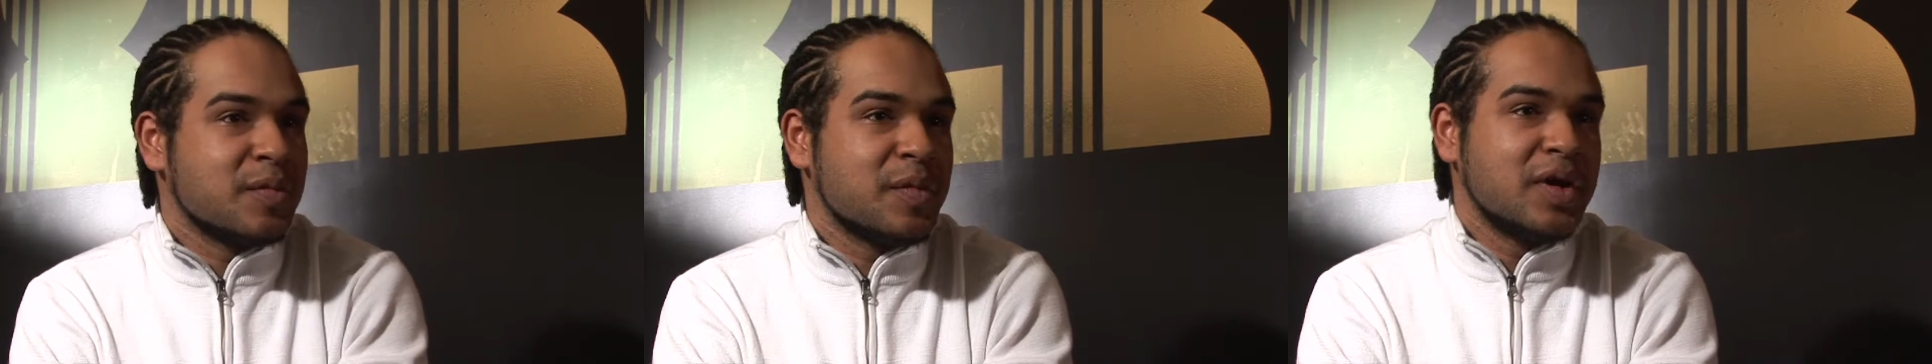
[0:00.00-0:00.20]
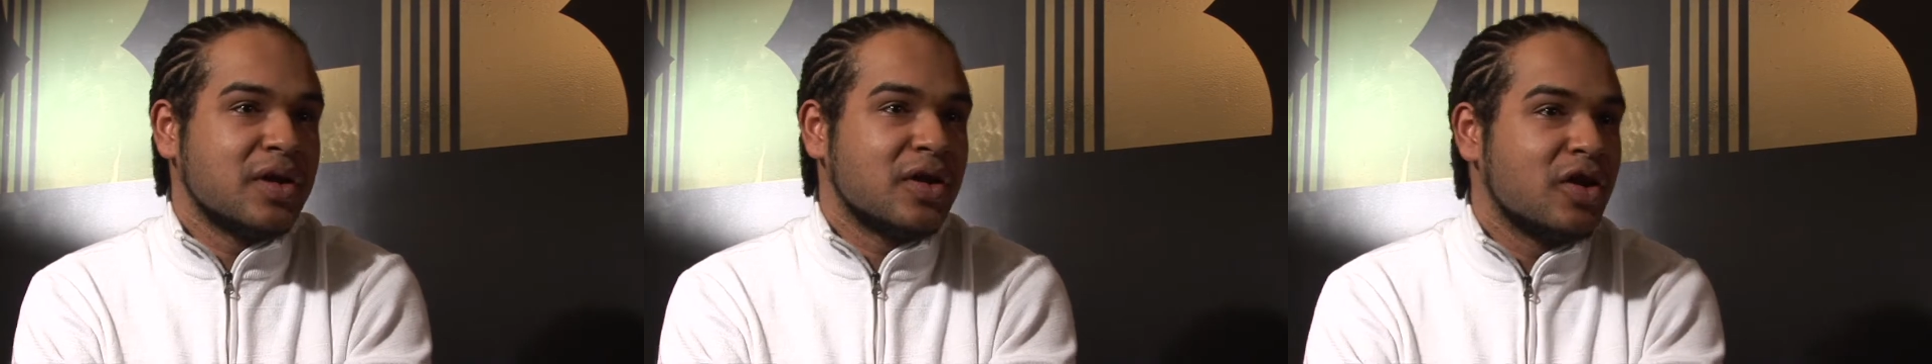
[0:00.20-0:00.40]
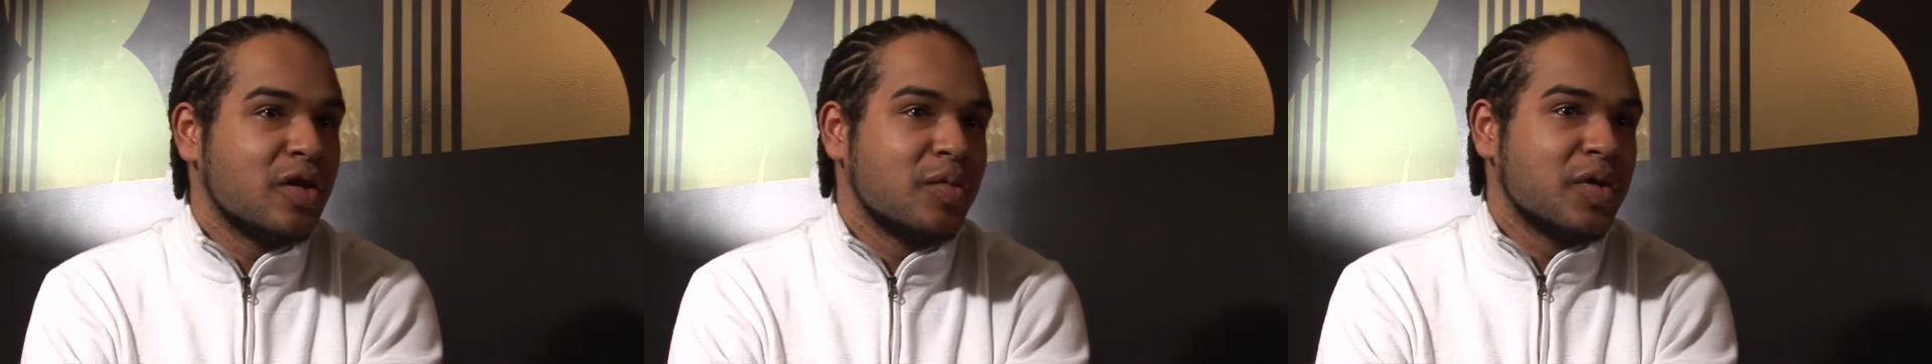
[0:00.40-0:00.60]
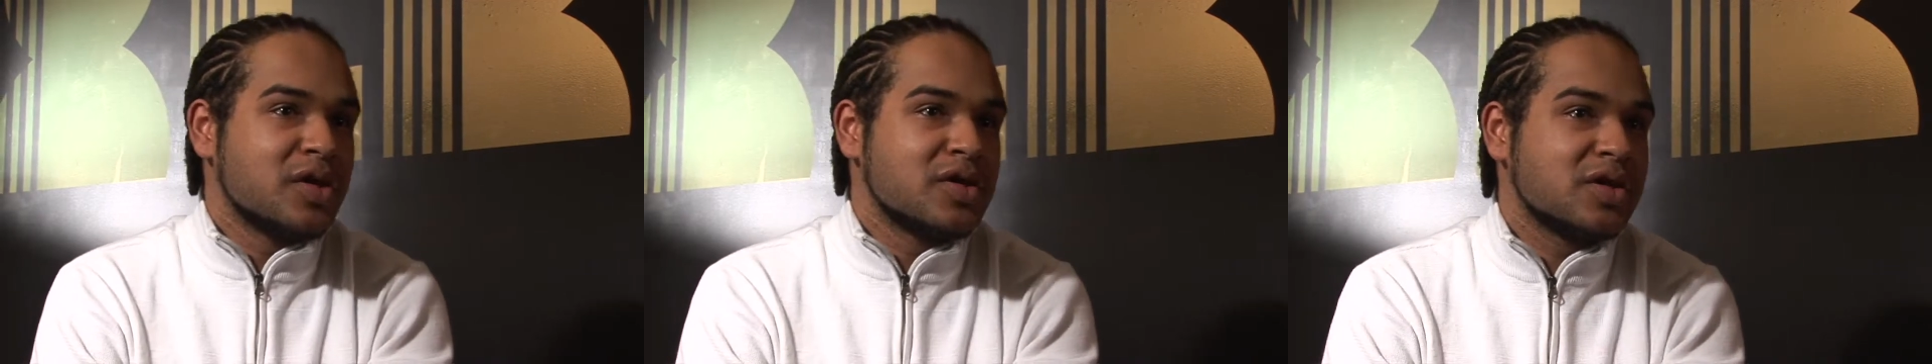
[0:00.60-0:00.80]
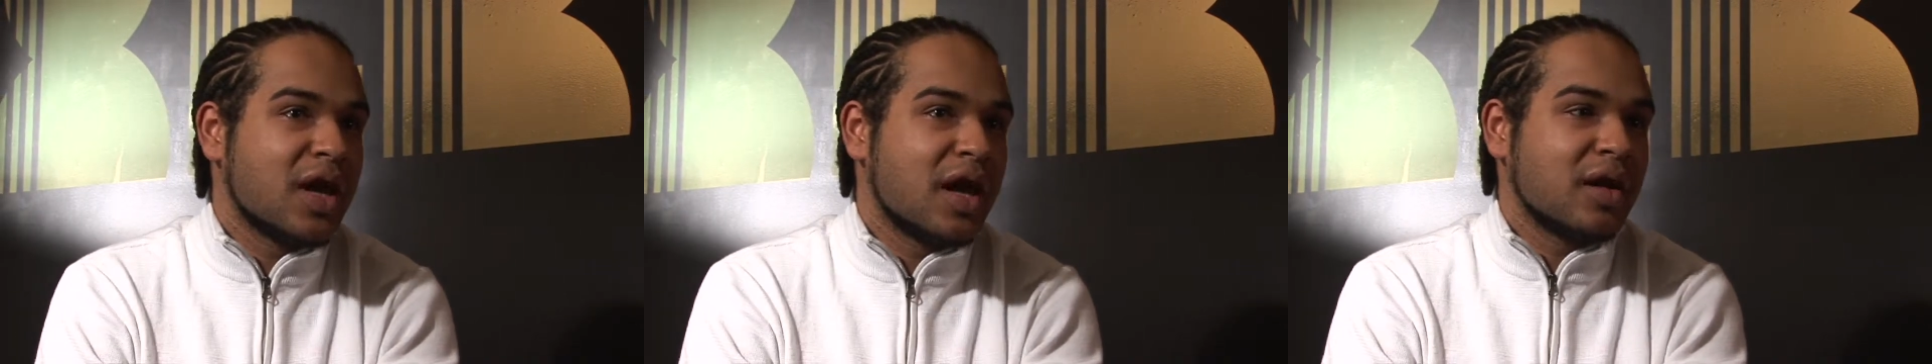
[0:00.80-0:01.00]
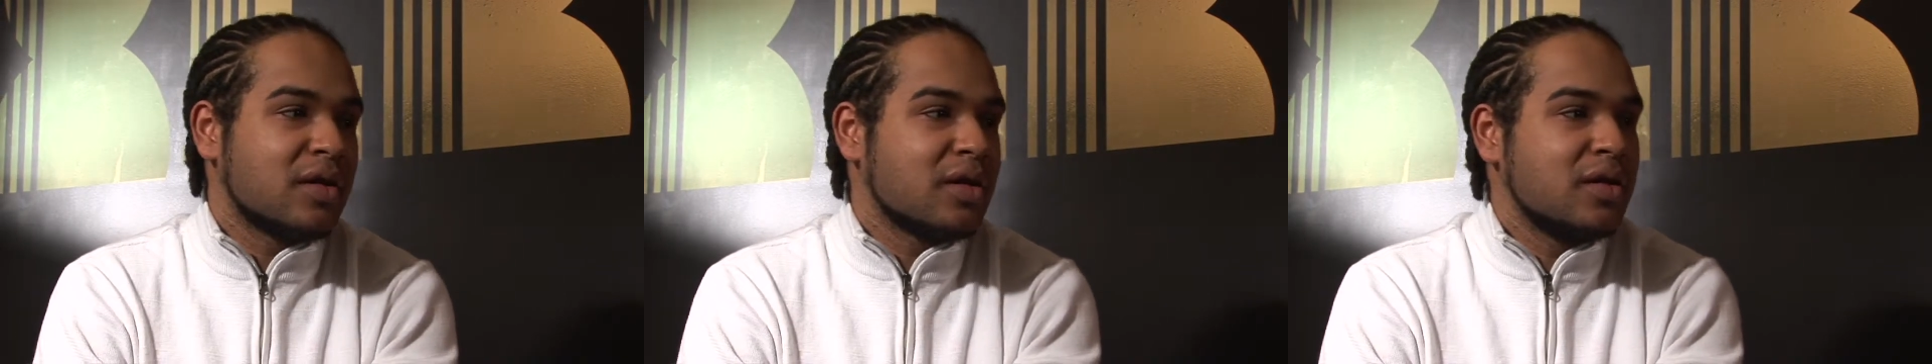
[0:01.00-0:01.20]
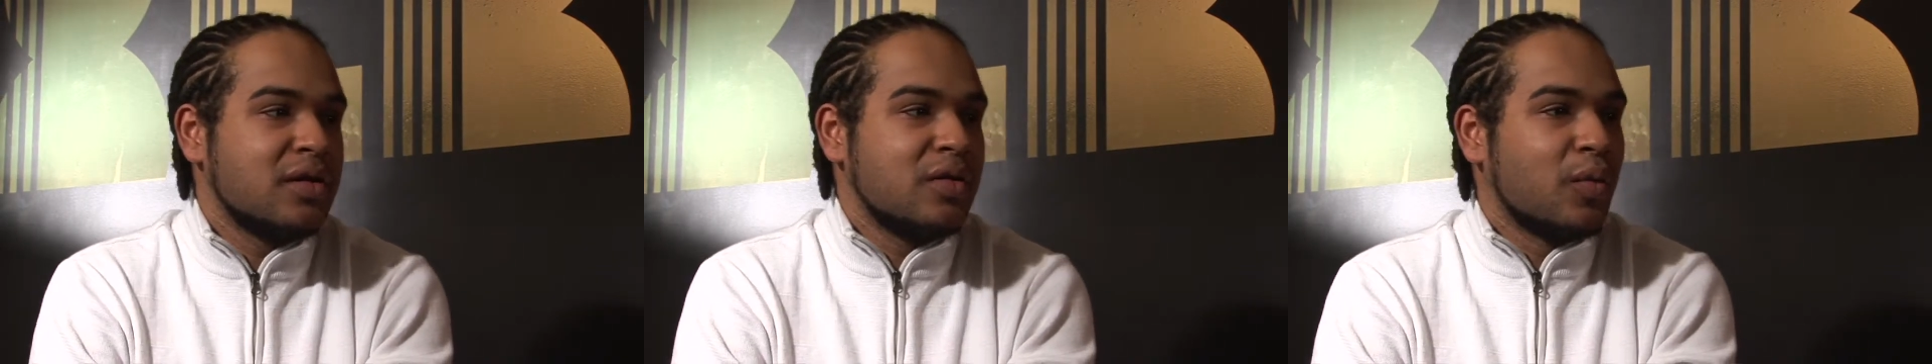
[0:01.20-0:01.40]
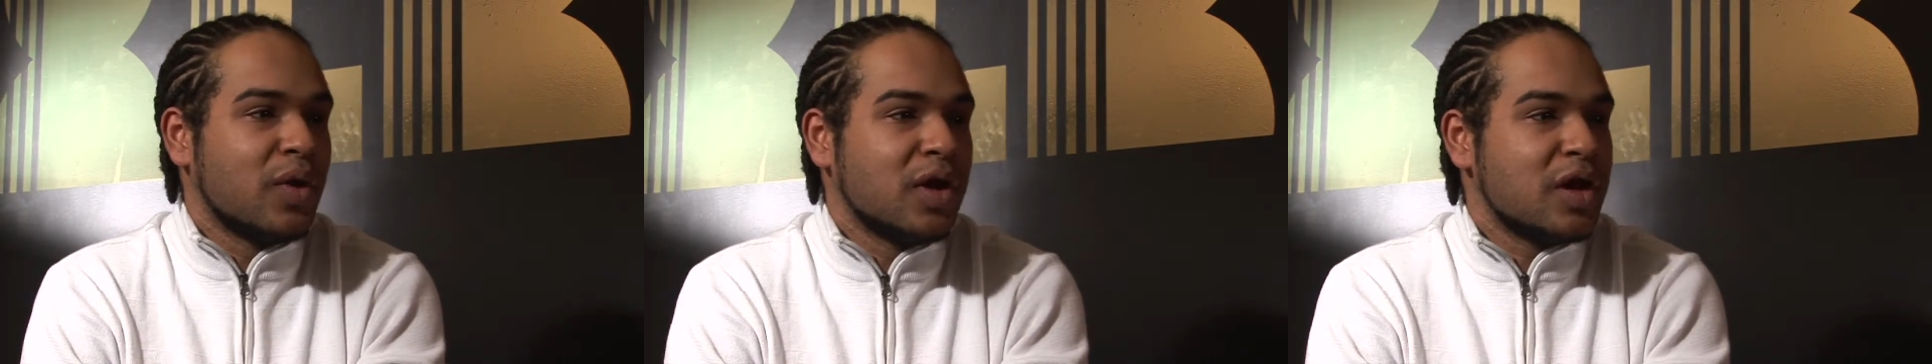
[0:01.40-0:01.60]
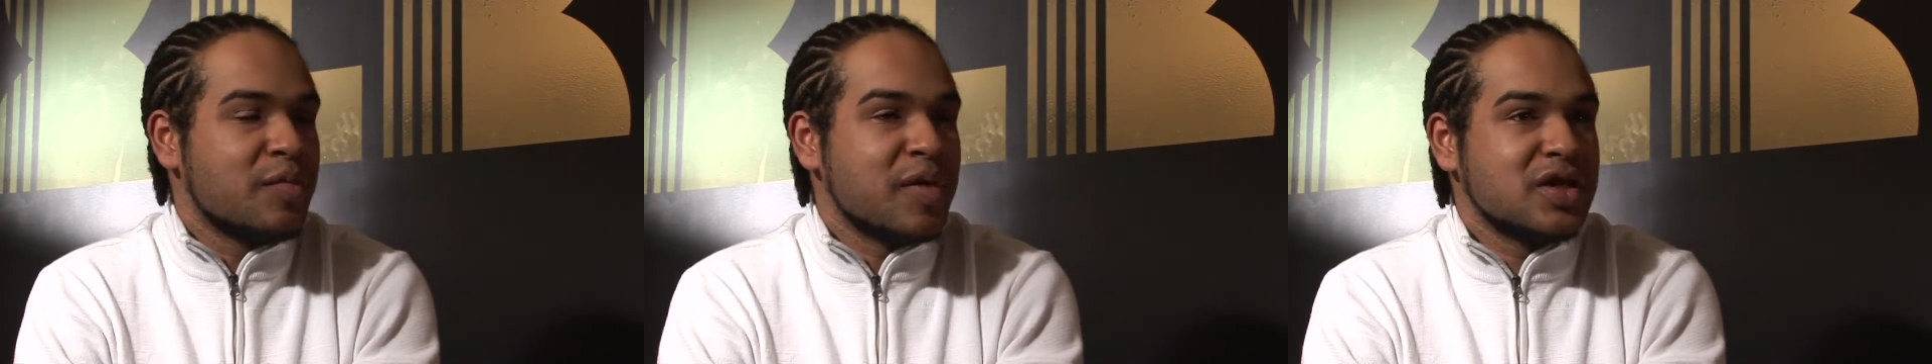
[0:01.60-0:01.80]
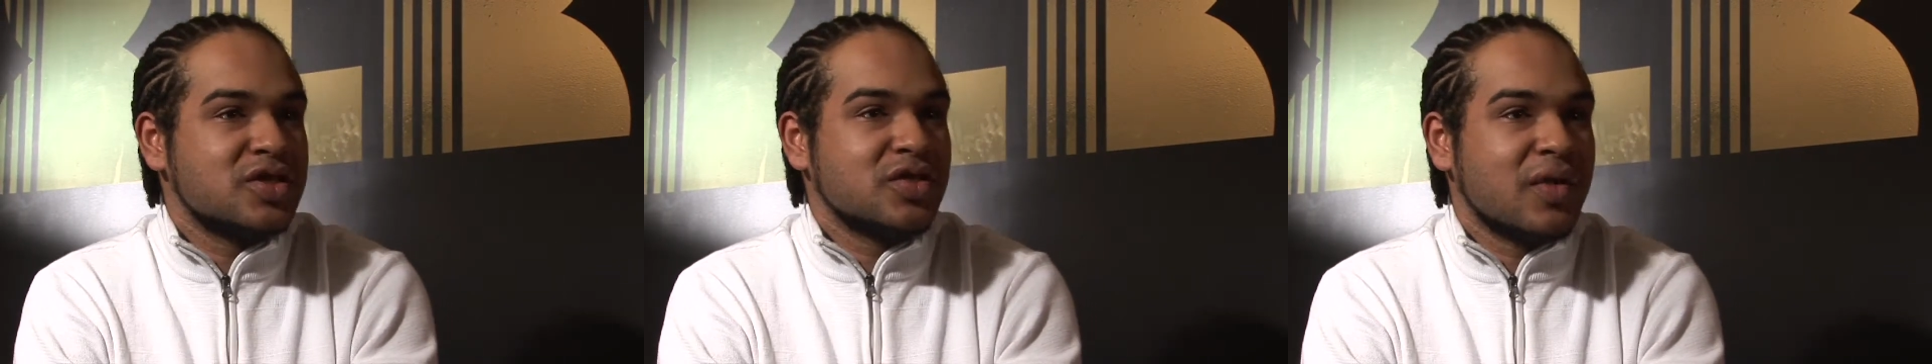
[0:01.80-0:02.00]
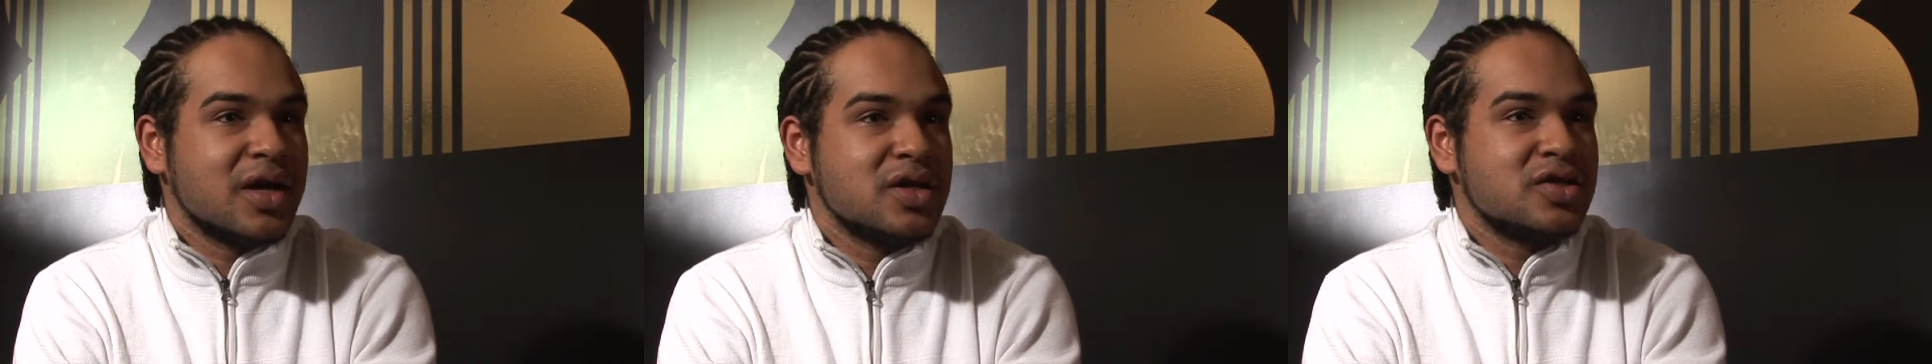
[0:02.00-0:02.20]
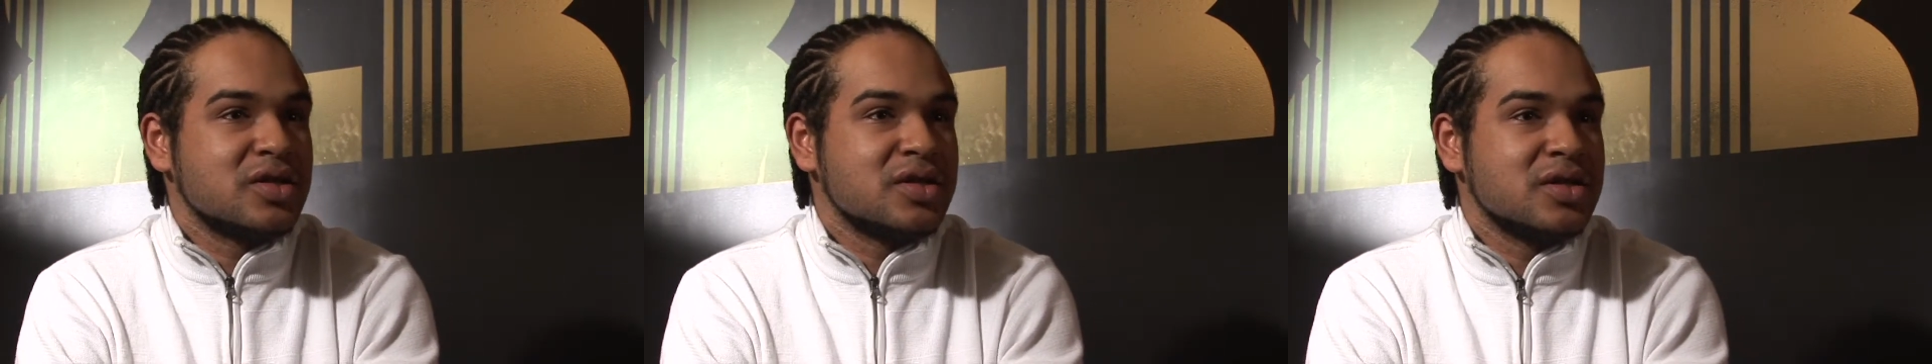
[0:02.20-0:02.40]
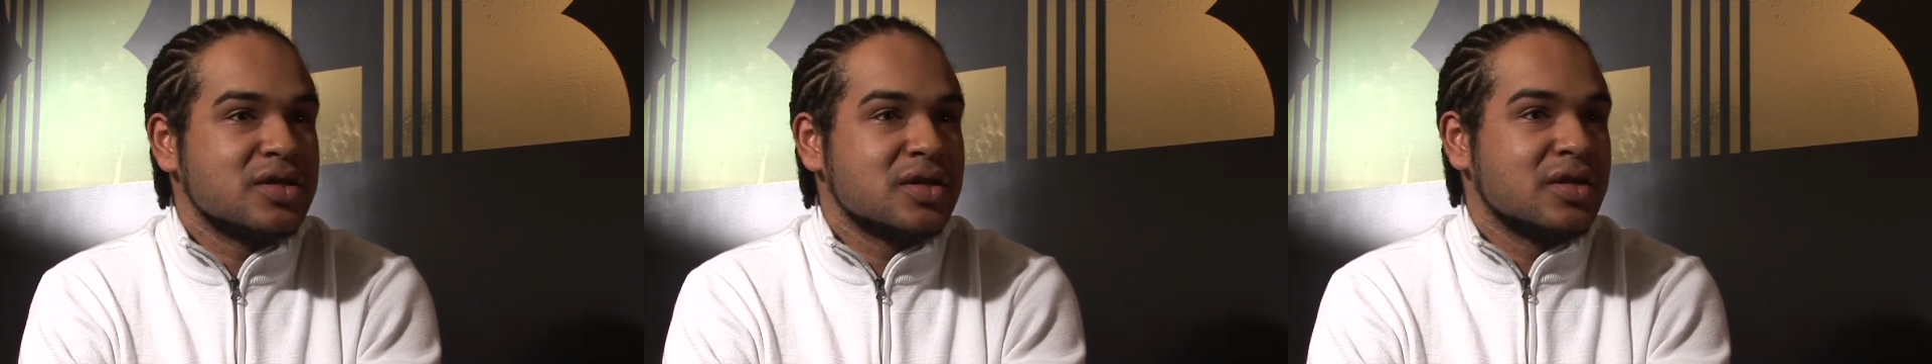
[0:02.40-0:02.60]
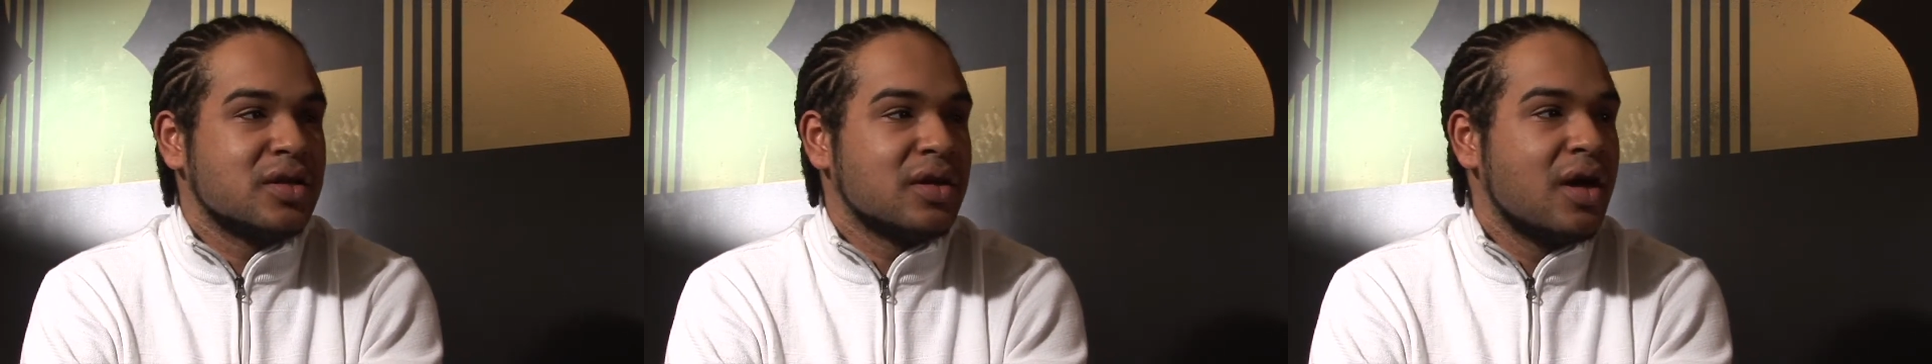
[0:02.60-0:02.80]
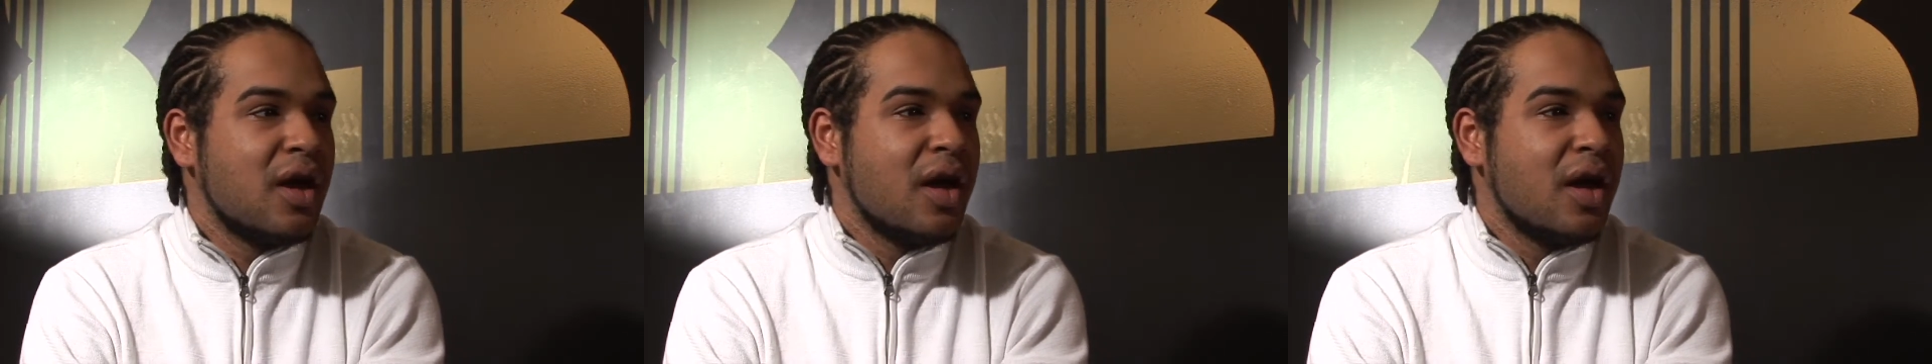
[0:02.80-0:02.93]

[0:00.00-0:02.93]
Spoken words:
I mean, Cubert's like one of the best scratchers, and